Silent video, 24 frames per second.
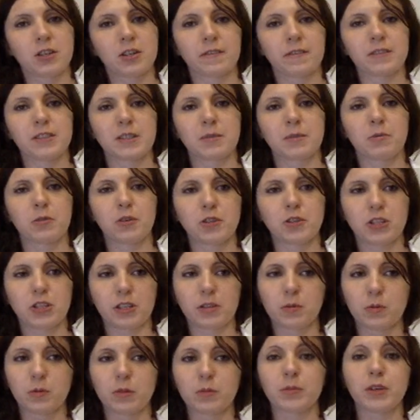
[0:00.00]
of this
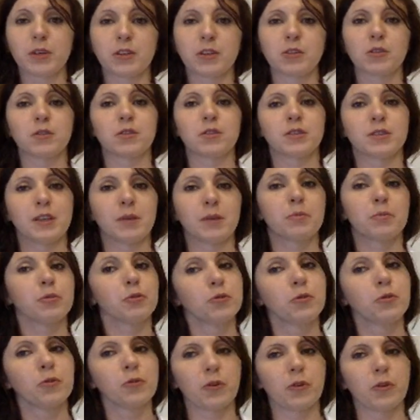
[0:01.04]
project will be the
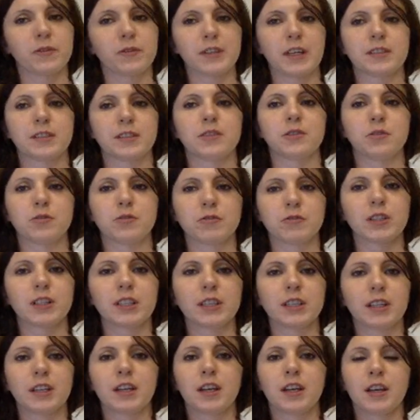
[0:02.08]
proof of that you
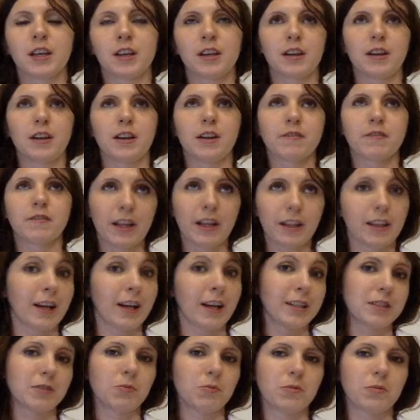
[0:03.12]
really
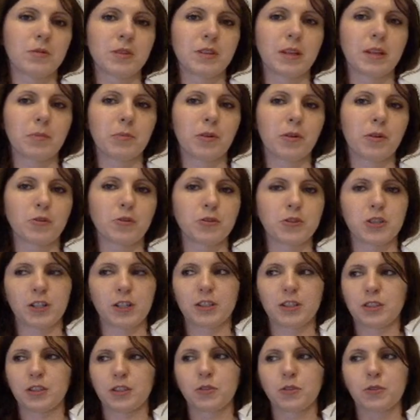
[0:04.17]
realized the
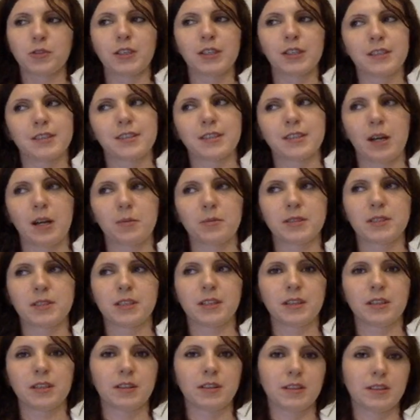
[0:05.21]
project, you did
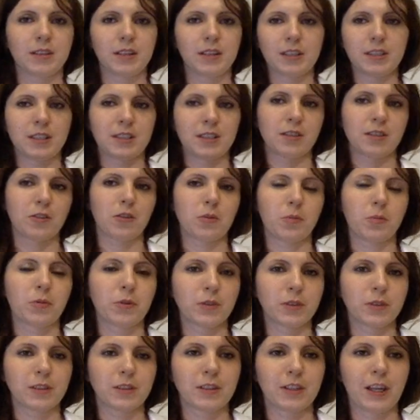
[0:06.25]
something. This is your
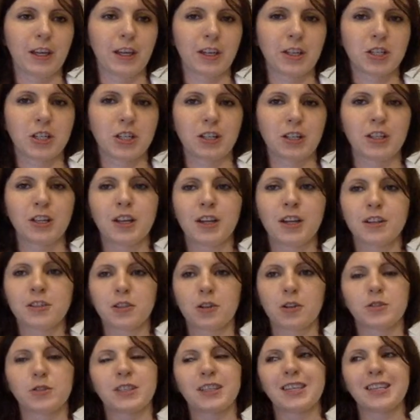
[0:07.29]
presentation,
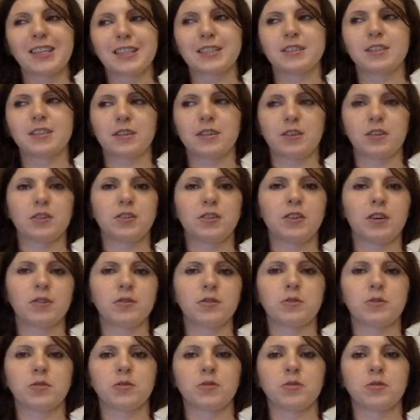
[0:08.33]
so it's easier,
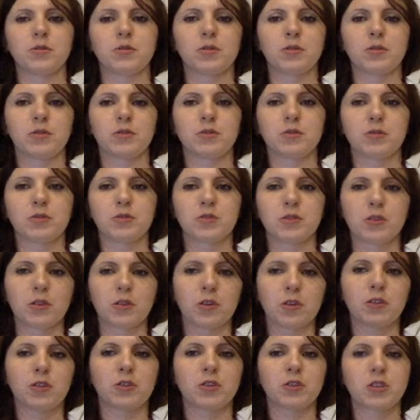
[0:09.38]
to
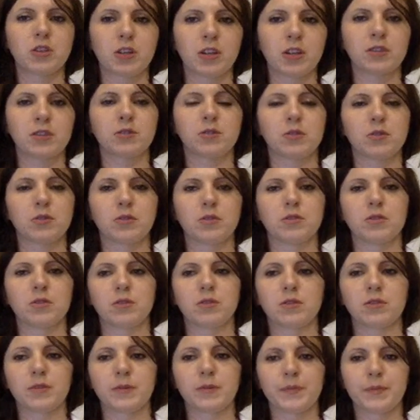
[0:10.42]
search and
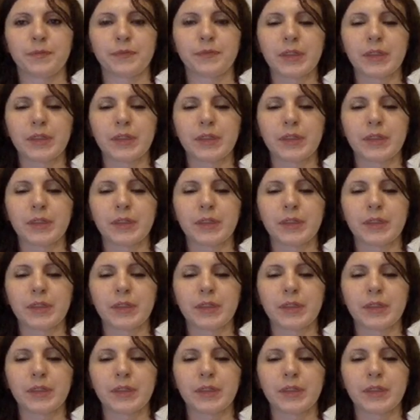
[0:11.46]
to